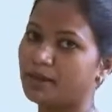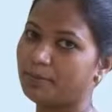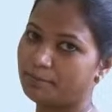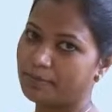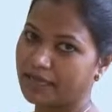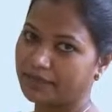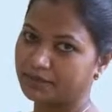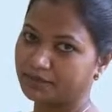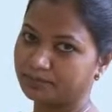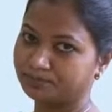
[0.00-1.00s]

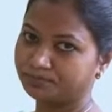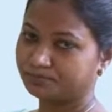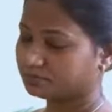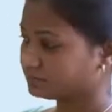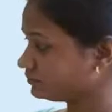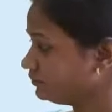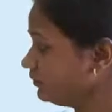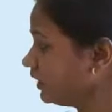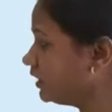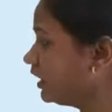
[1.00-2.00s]
manner.
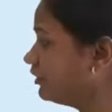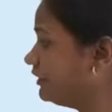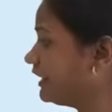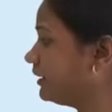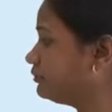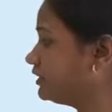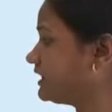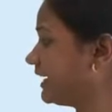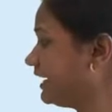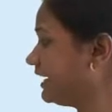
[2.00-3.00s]
Now we come to the
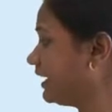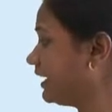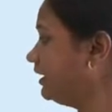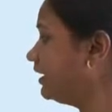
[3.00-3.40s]
second one,